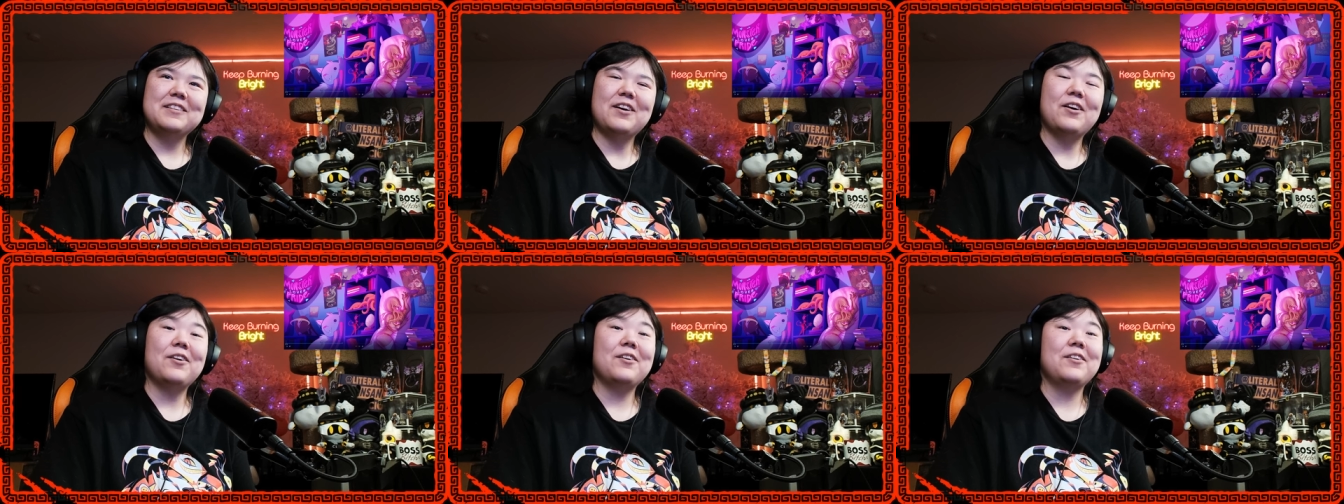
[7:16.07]

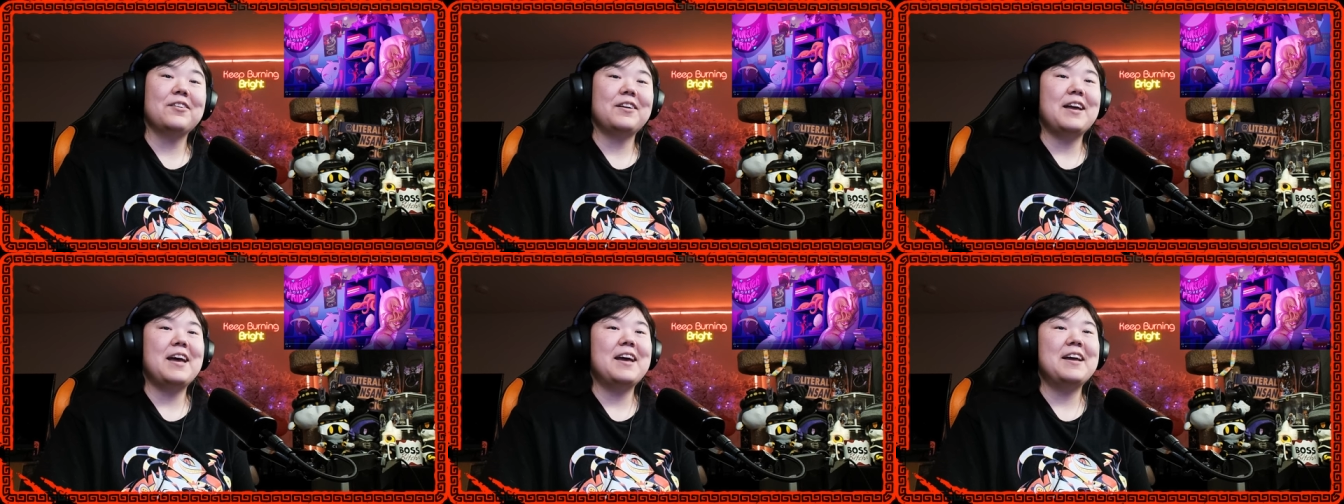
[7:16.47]

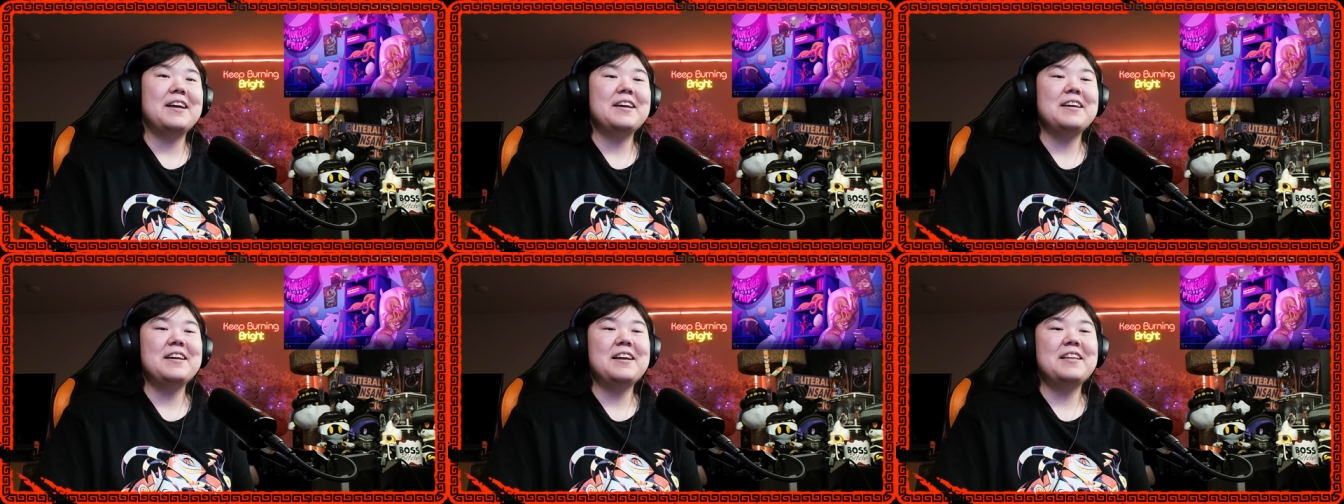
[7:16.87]

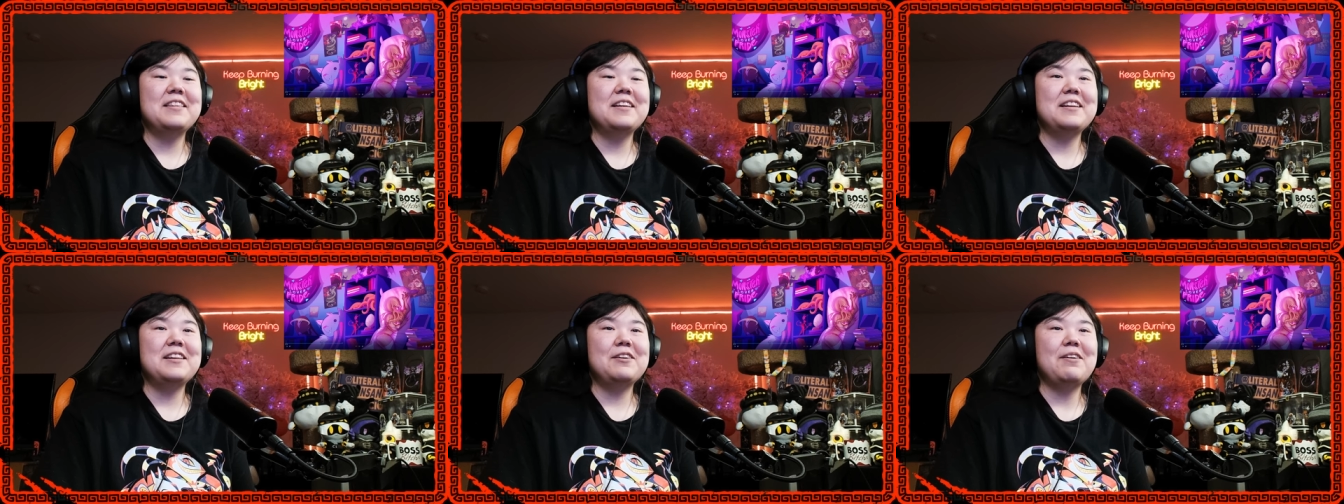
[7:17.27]
Okay. And
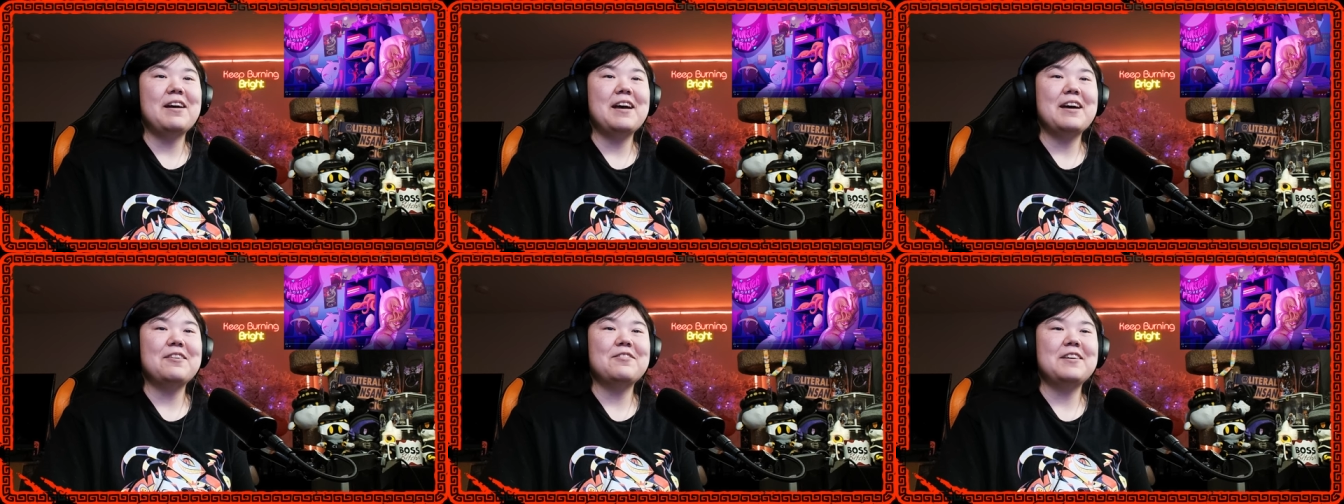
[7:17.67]
then you
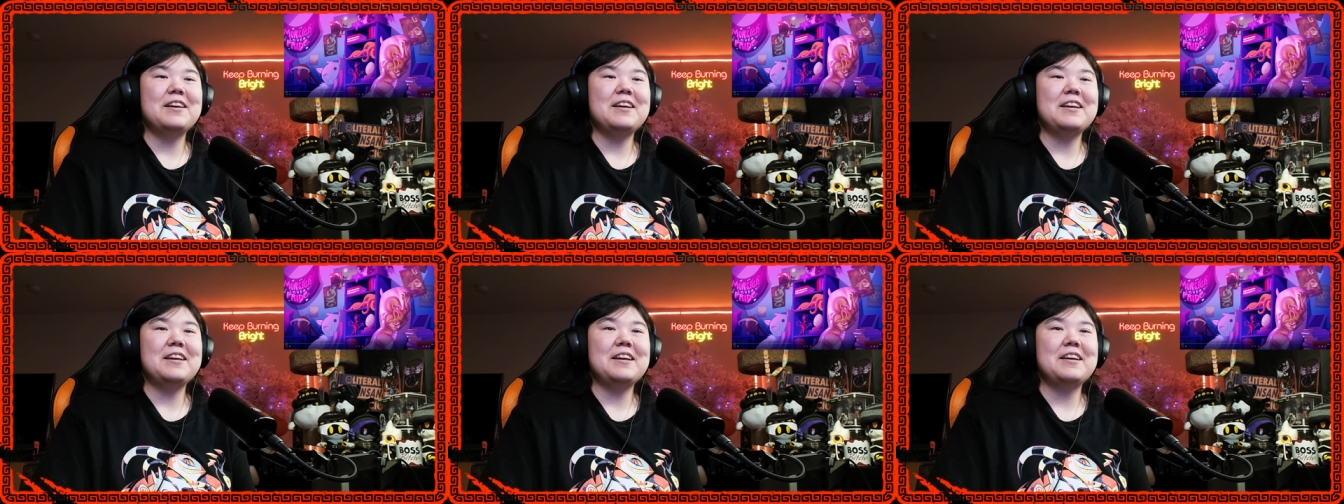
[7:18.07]
have
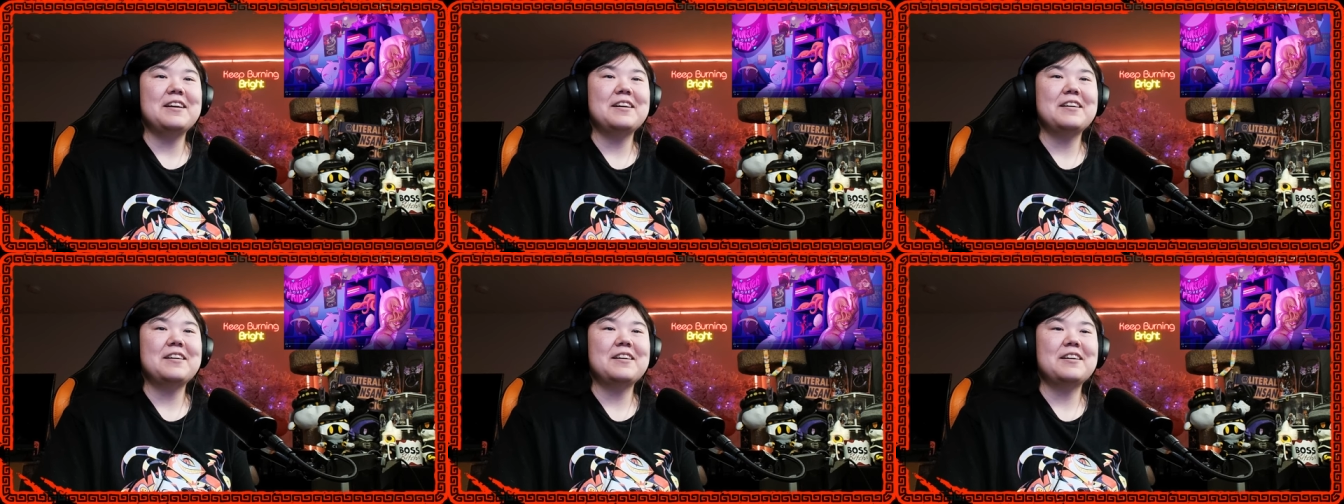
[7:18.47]
a
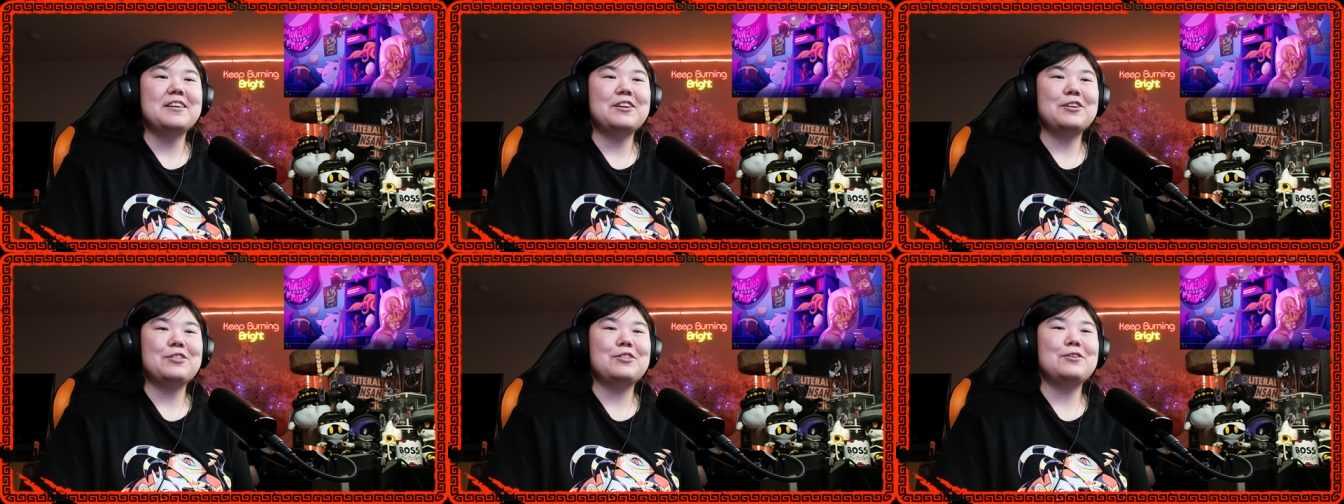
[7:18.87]

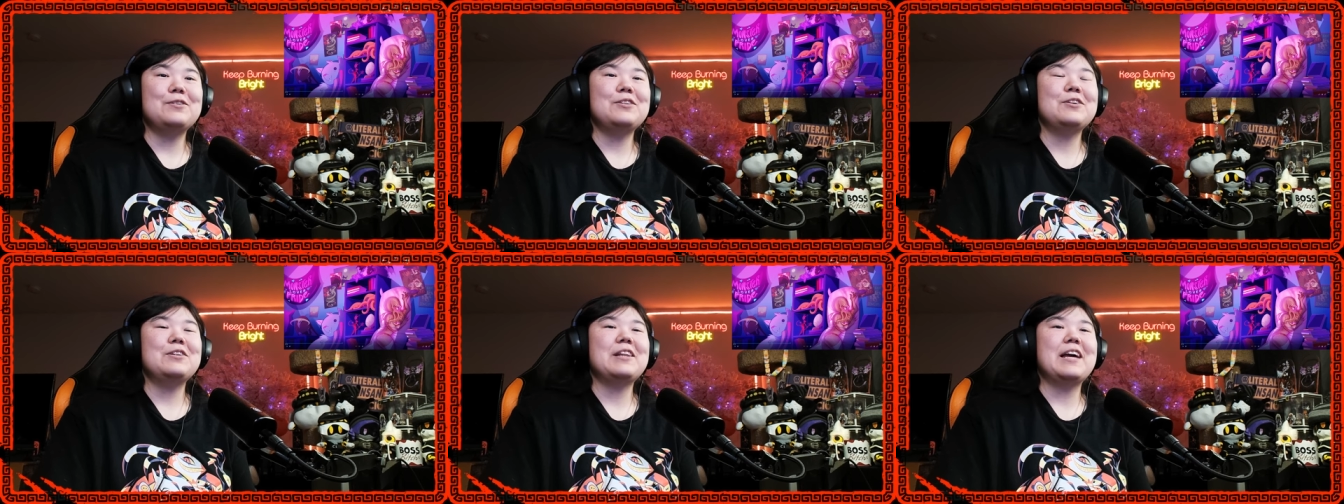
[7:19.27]

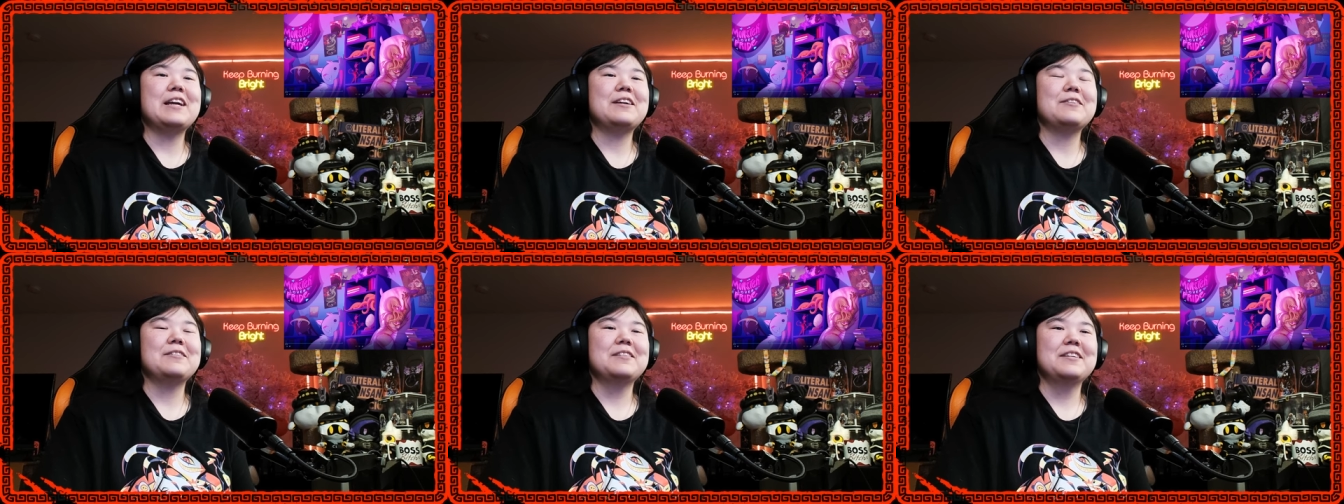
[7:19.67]
Cthulhu
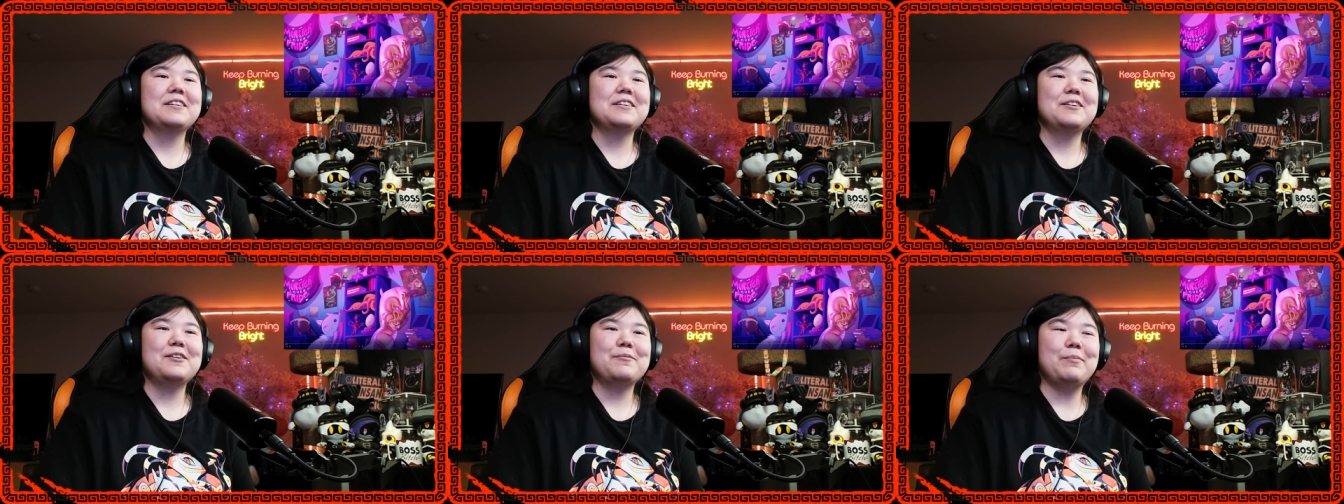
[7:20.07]
like
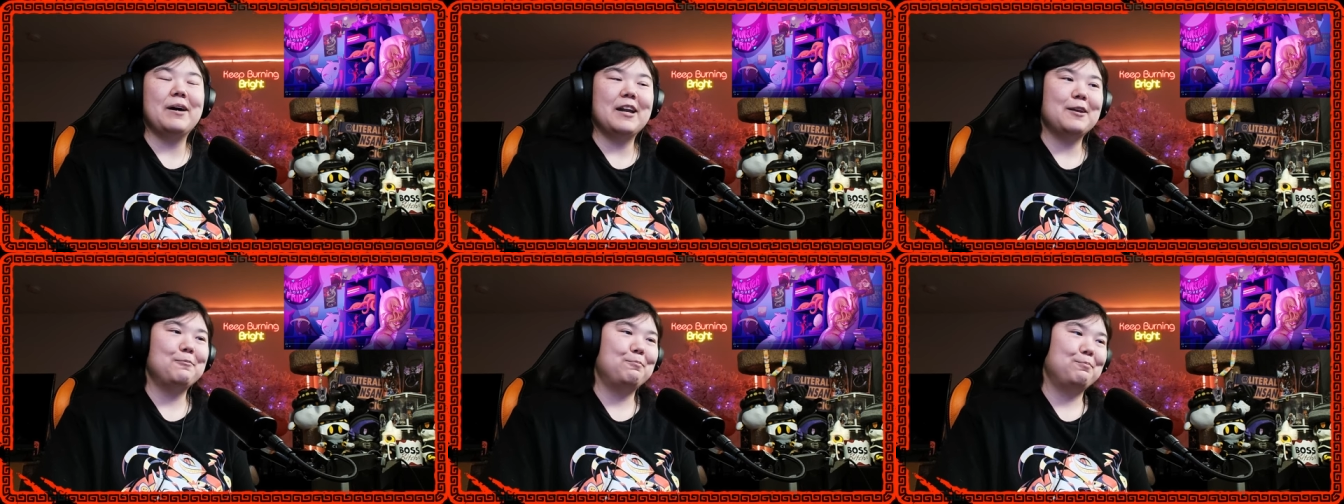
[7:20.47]

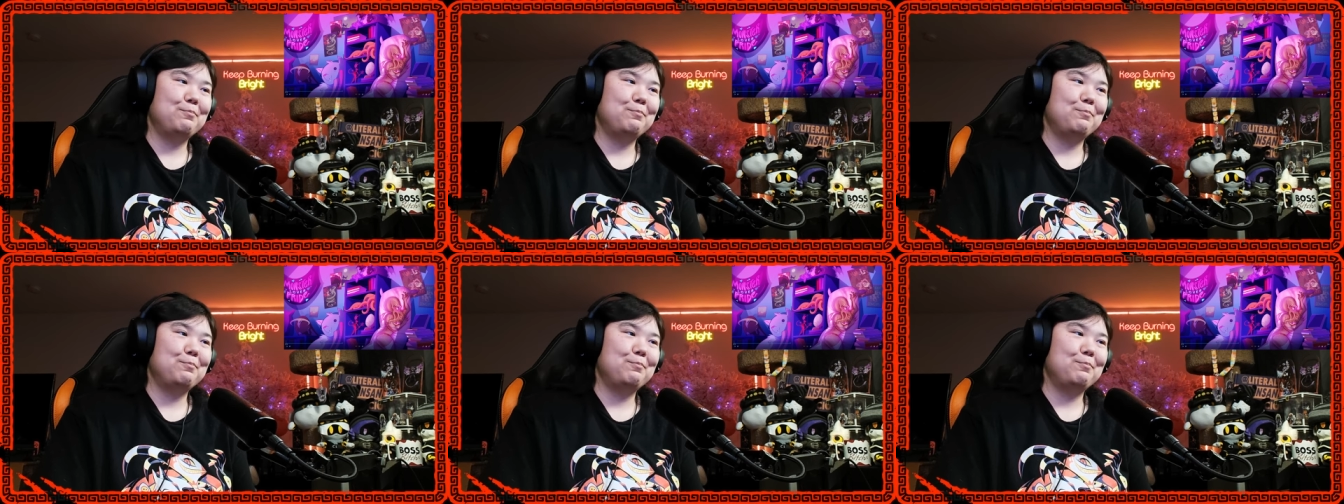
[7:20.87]
body.